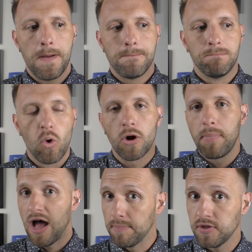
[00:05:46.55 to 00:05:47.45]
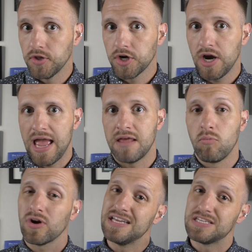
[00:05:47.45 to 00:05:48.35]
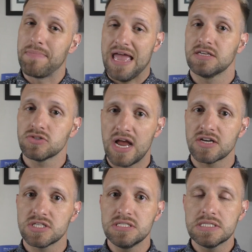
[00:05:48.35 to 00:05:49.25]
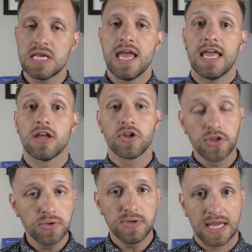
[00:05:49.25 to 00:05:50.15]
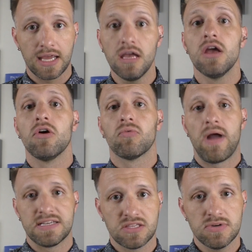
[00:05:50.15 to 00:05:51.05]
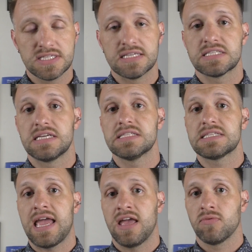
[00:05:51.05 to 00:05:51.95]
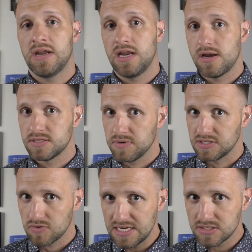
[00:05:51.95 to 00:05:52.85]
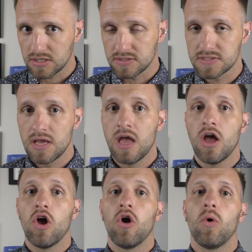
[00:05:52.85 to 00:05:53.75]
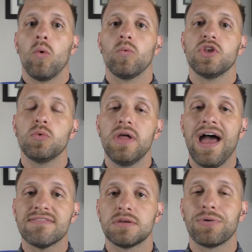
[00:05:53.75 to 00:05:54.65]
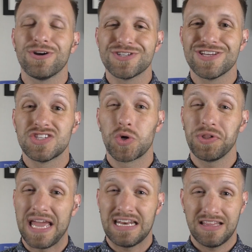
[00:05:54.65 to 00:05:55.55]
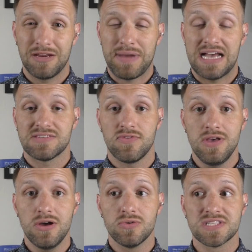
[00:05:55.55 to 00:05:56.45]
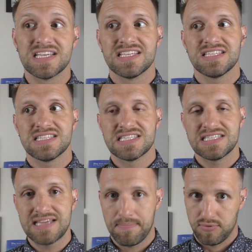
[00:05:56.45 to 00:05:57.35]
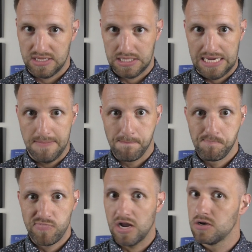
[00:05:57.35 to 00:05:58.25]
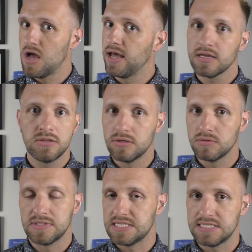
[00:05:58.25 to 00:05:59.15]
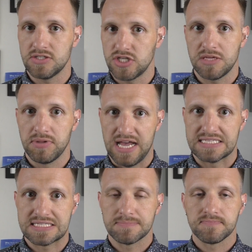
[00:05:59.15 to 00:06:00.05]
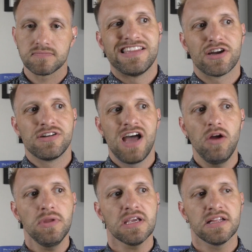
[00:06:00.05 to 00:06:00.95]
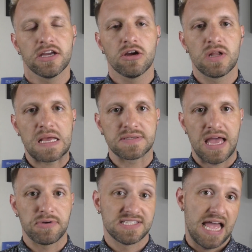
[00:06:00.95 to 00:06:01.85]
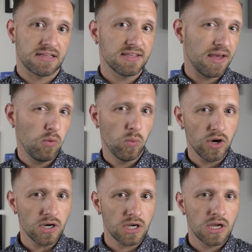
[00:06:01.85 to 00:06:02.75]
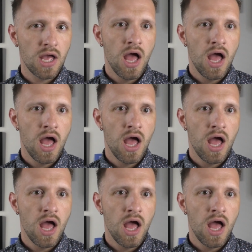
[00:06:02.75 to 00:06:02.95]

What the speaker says: more popular and more in-demand attractions, including Rise of the Resistance and Radiator Springs Racers, you will have to purchase your Lightning Lane pass for those separately. They are not included with Disney Genie Plus. They're not really clear on how exactly that will work.